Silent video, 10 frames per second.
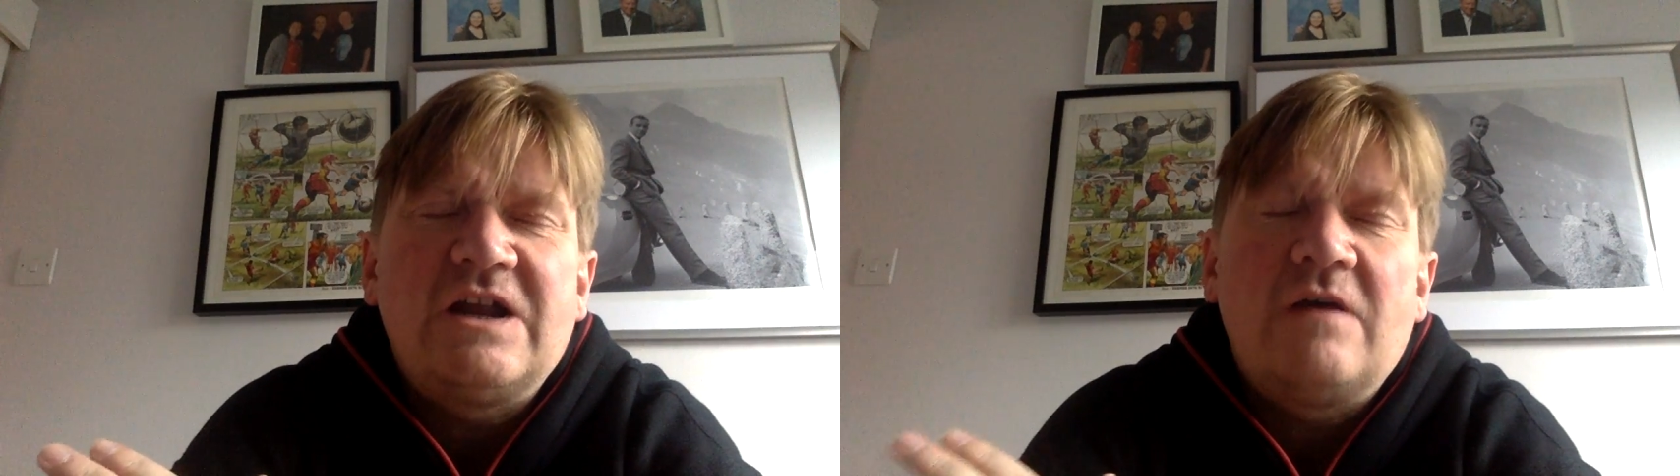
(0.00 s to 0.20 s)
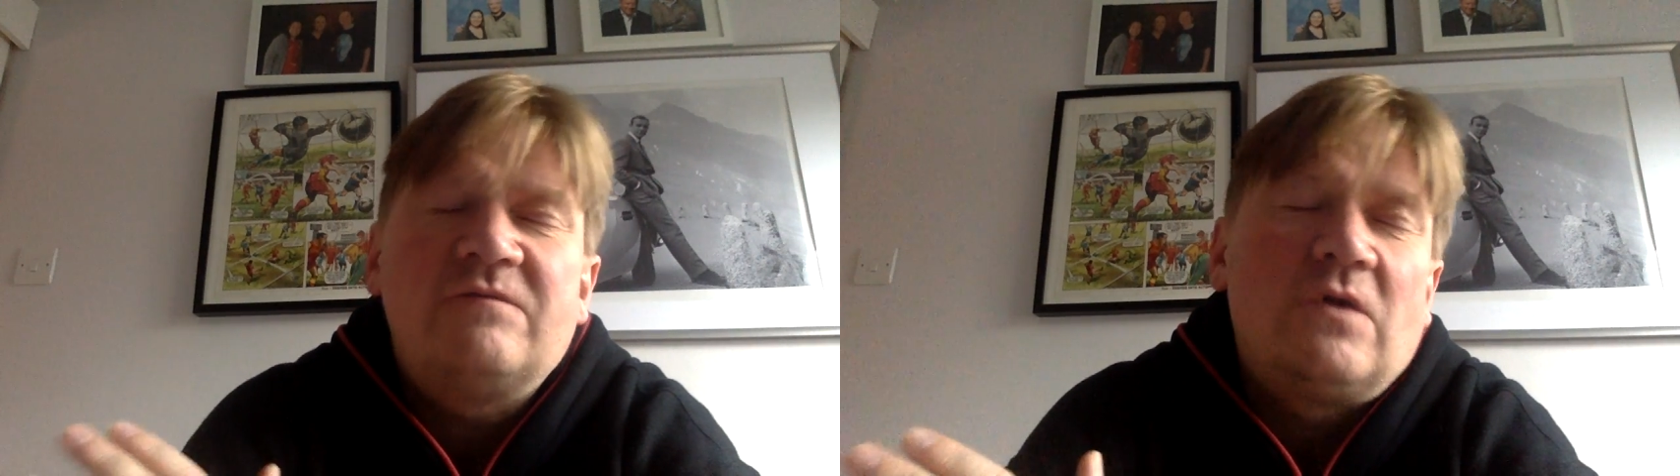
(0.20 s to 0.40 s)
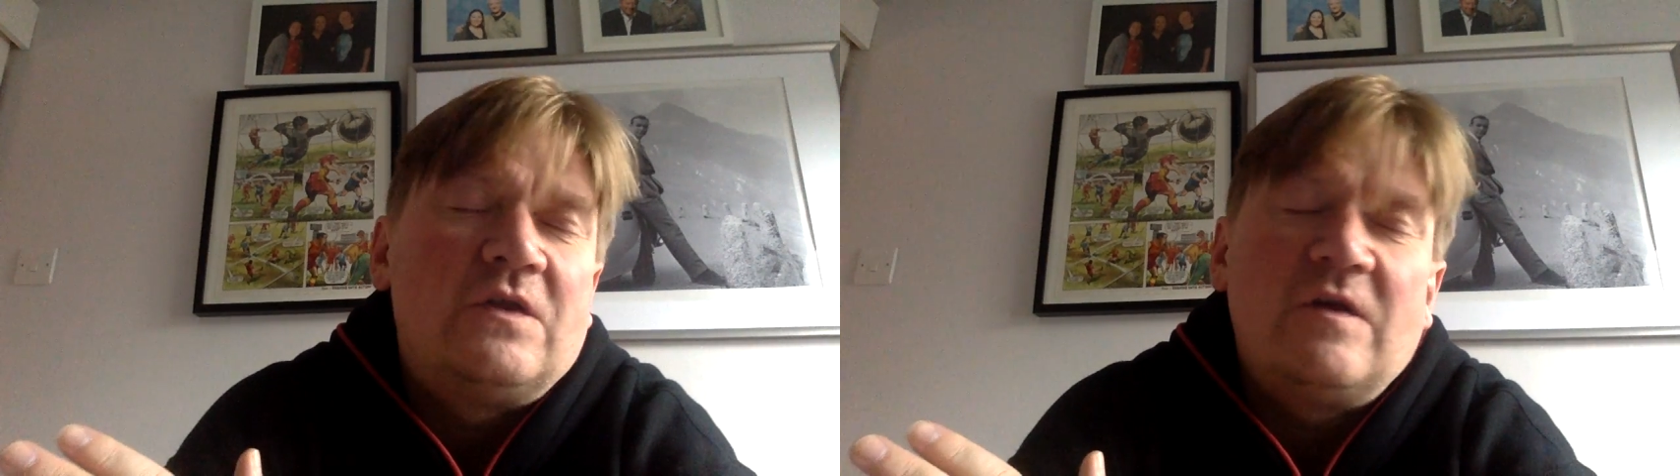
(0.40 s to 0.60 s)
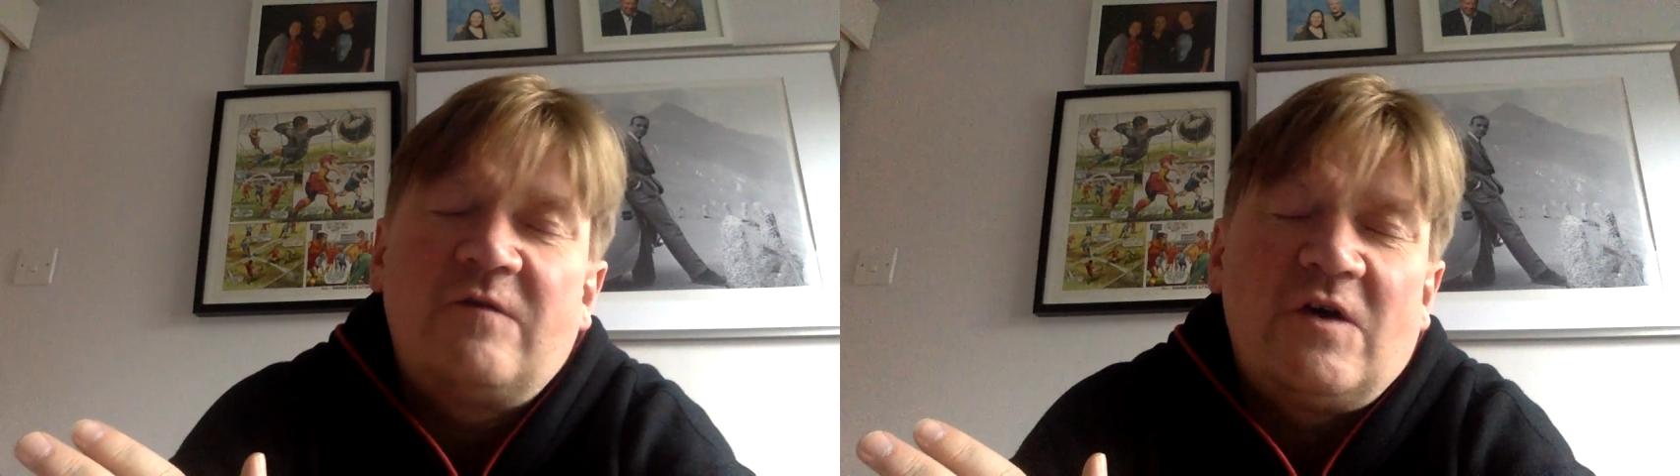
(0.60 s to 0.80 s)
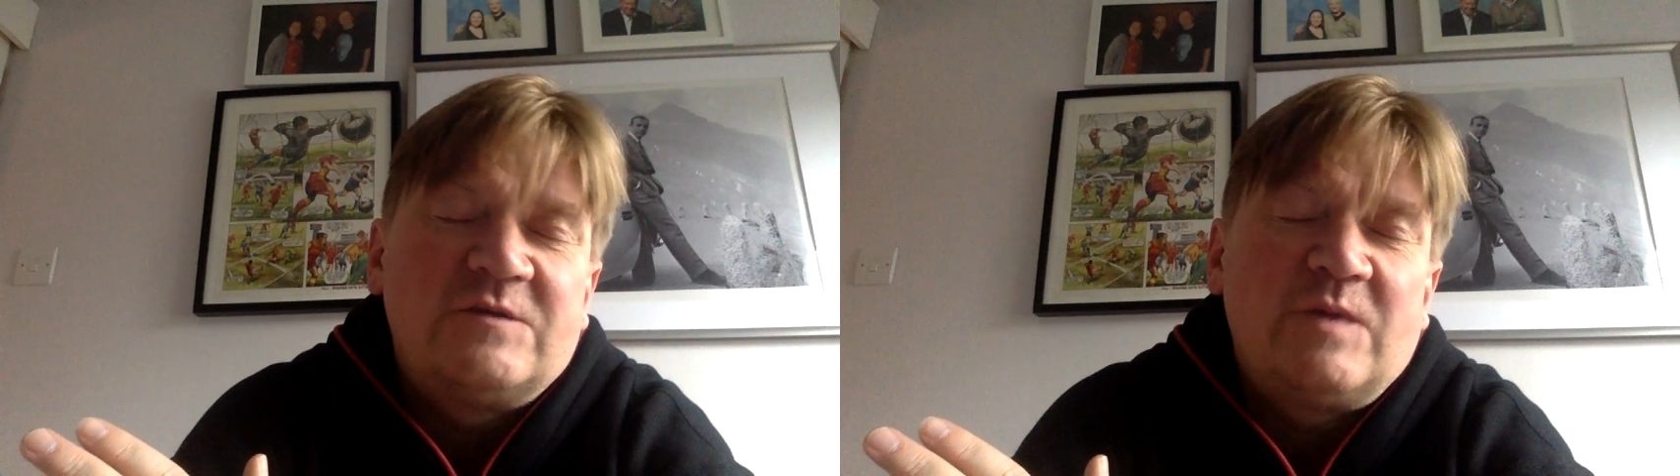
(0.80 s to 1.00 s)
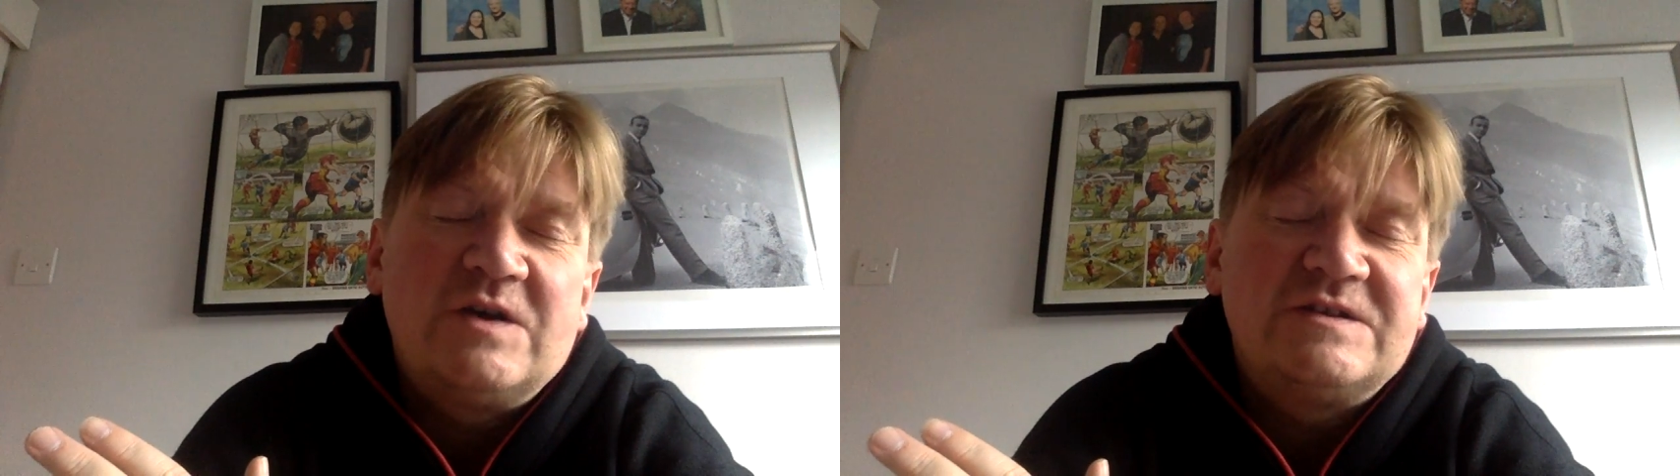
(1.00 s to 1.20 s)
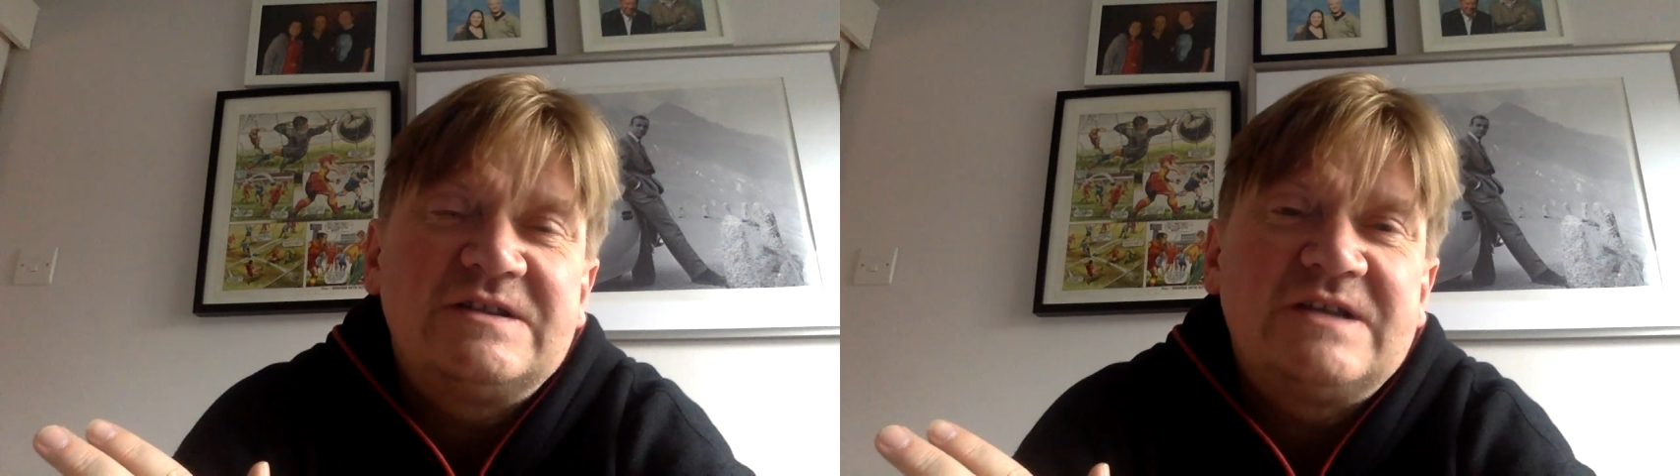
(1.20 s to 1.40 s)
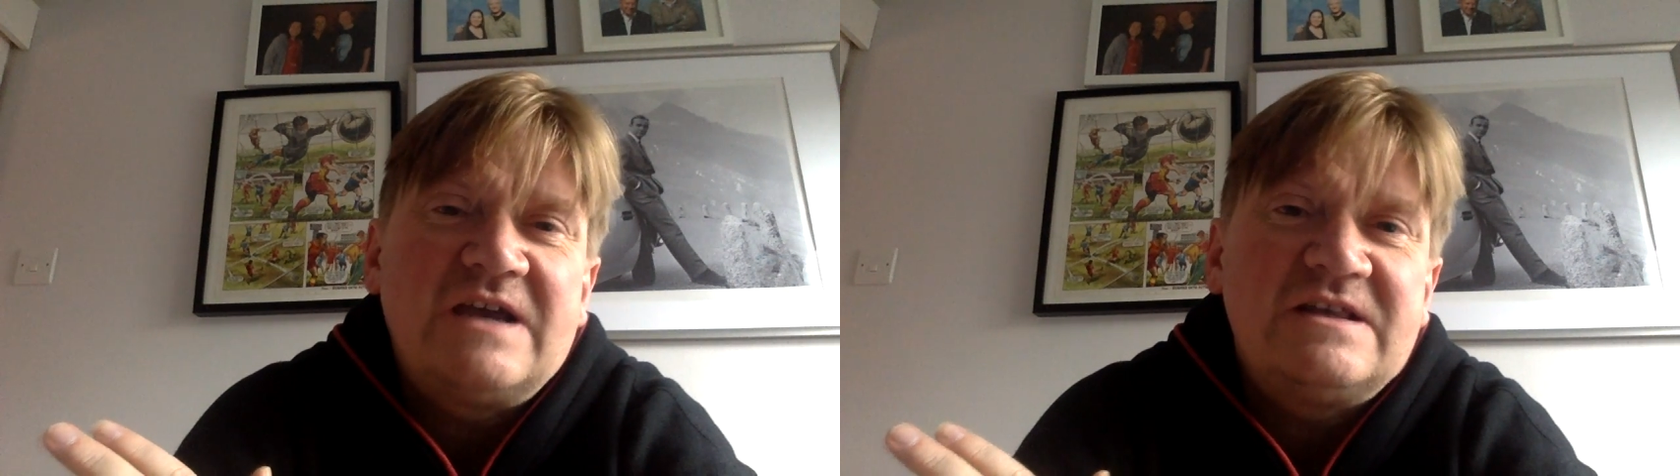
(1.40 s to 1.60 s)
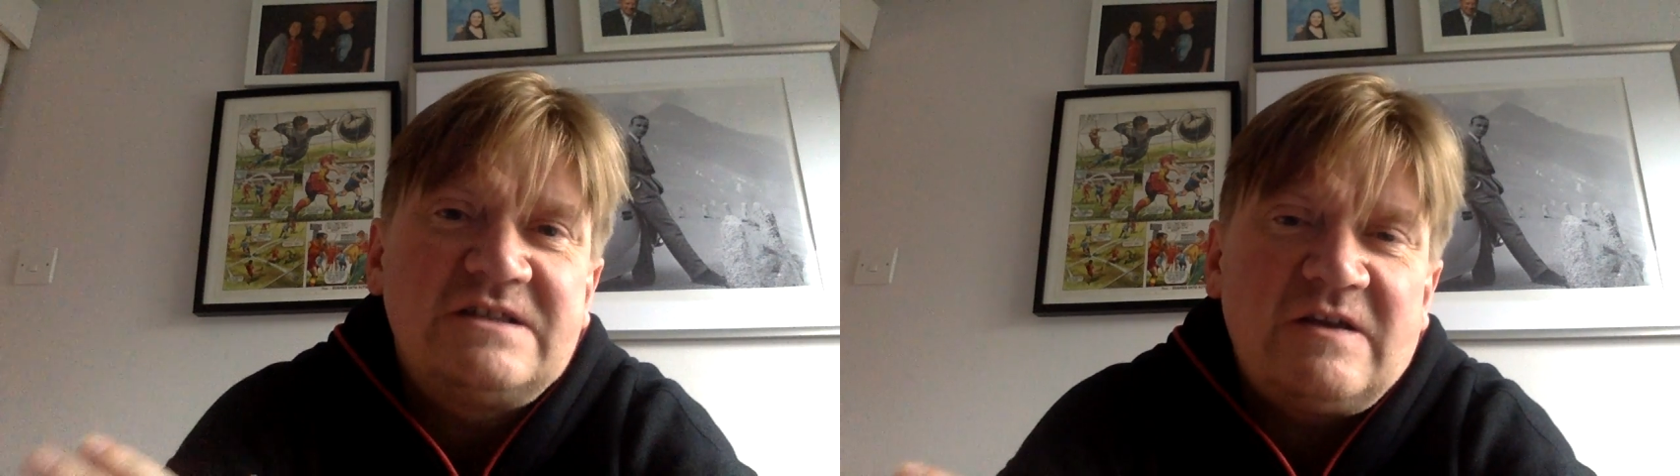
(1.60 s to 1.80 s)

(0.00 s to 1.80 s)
and I'm not the first person to say this,